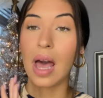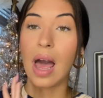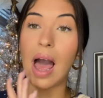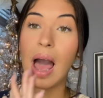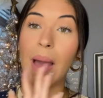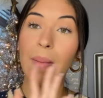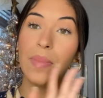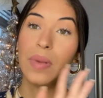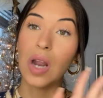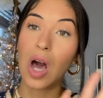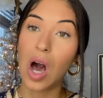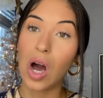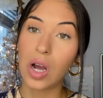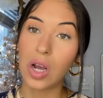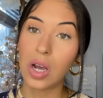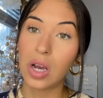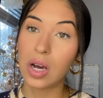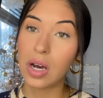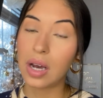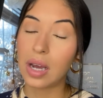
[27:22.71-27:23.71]
I'm
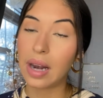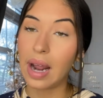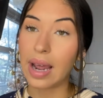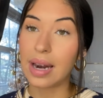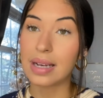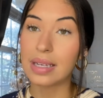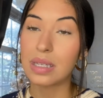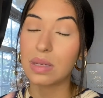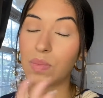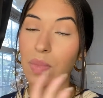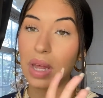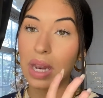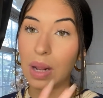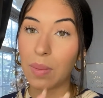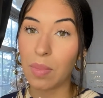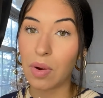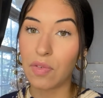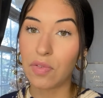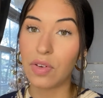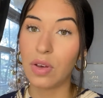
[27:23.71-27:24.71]
not good at explaining
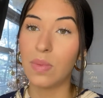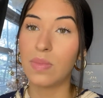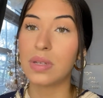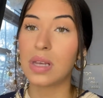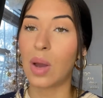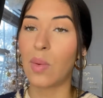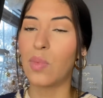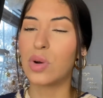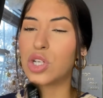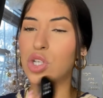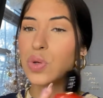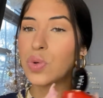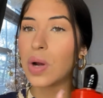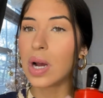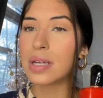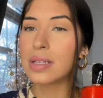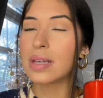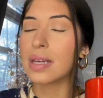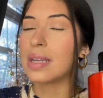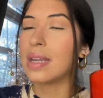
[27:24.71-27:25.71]
perfumes. I wish you
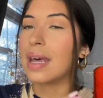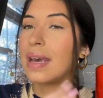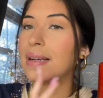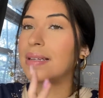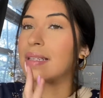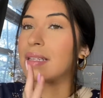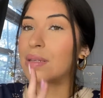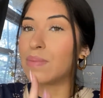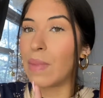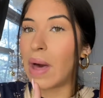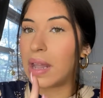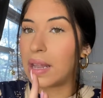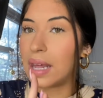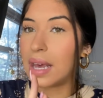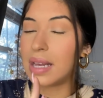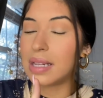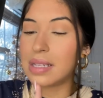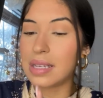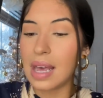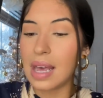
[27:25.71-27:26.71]
guys could like smell
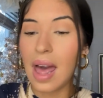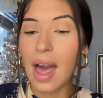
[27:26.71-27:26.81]
it.